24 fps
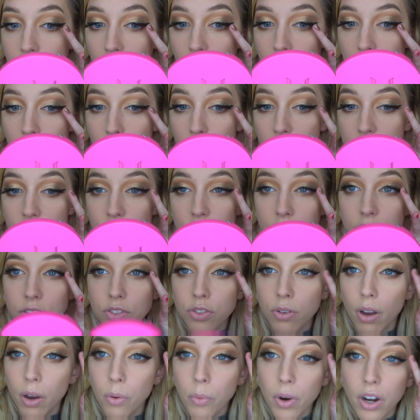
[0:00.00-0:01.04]
Now the question is,
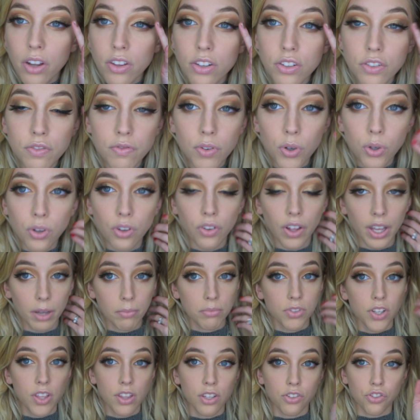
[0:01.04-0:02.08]
do I wear this full glam
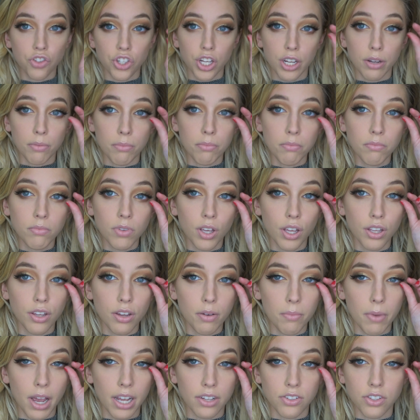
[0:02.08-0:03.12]
to the gym? Can you
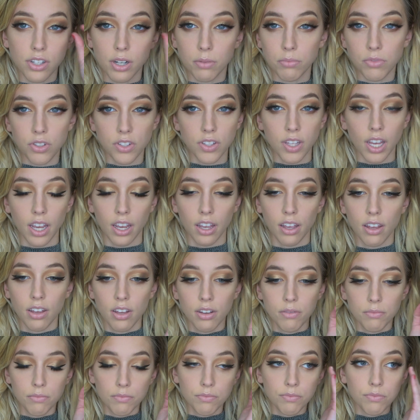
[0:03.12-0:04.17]
imagine I'm just like
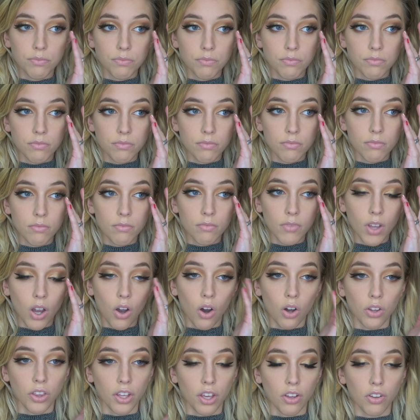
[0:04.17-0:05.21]

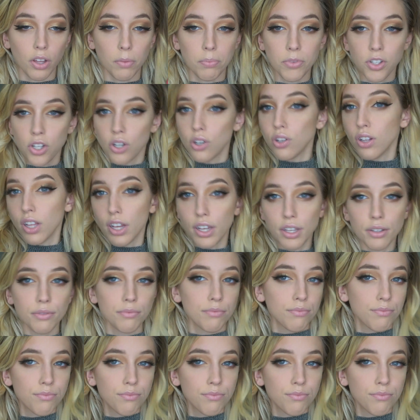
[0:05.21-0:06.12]
on the elliptical, like...